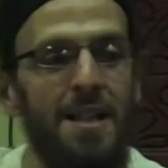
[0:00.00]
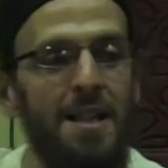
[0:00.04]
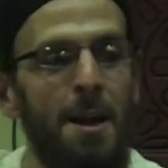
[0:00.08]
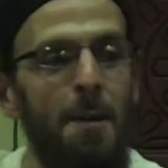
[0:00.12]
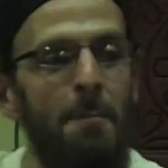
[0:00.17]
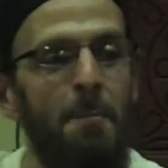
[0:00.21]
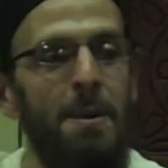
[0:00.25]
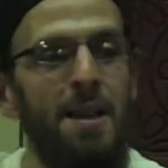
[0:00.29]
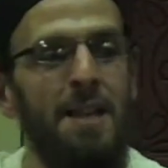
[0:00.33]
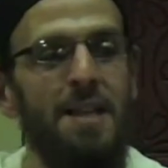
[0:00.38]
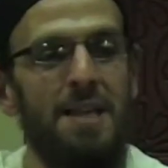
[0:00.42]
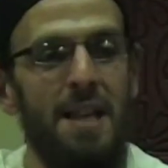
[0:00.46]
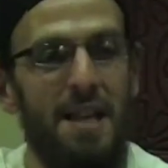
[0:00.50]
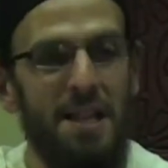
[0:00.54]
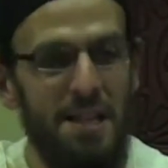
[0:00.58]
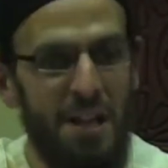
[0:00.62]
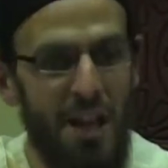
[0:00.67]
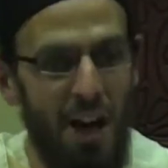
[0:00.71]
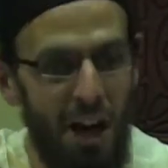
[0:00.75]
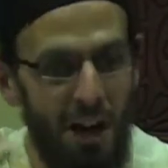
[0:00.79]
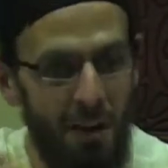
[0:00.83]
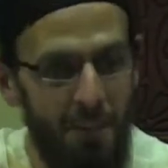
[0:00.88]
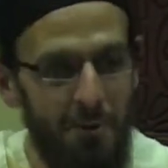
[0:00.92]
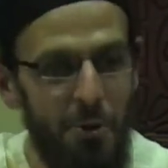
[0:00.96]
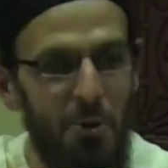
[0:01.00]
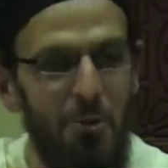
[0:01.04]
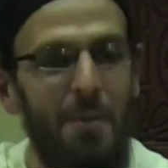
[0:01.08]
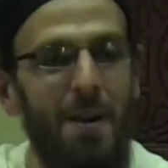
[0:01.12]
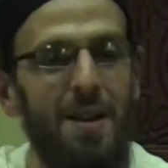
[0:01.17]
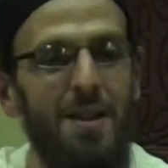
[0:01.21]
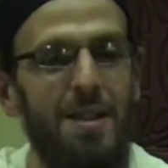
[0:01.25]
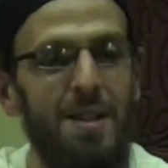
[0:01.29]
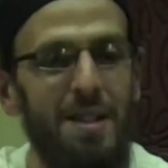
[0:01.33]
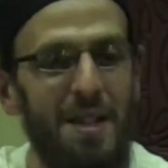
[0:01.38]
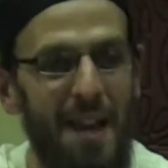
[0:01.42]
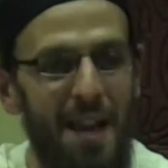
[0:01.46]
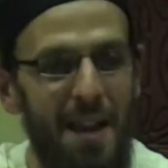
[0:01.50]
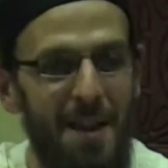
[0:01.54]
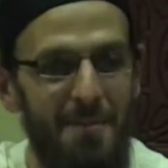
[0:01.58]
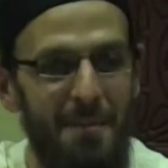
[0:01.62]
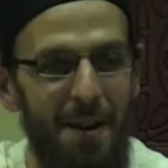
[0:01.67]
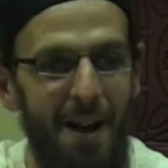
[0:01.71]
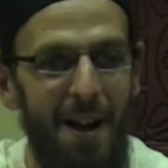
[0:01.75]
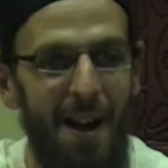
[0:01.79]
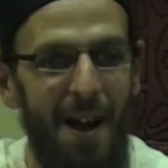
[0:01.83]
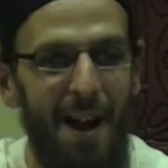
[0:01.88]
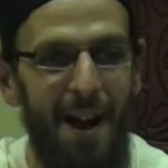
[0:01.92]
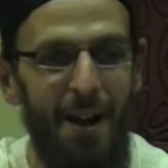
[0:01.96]
somebody says, come, you must stay at
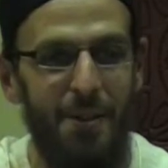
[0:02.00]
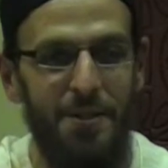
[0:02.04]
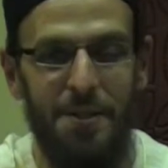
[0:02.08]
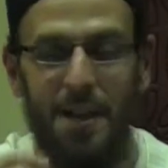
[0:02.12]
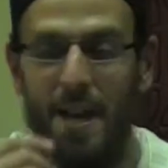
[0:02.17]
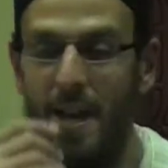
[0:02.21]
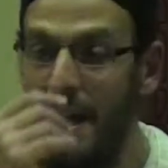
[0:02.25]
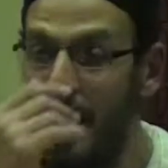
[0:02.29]
my house.